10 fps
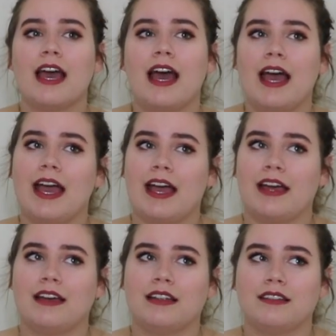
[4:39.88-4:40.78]

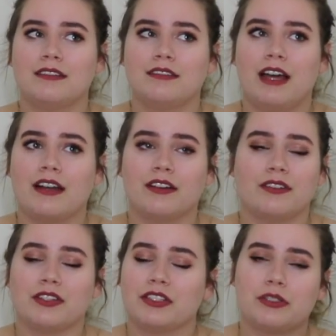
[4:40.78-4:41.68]
And I don't know,
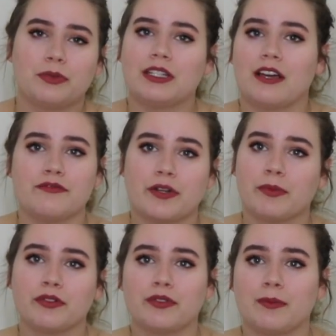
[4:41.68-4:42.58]
they're just really comfortable
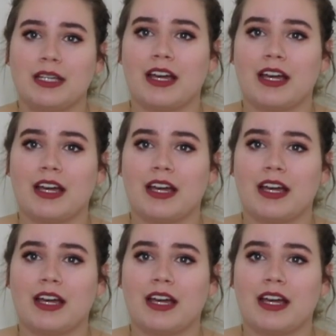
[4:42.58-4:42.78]
for me.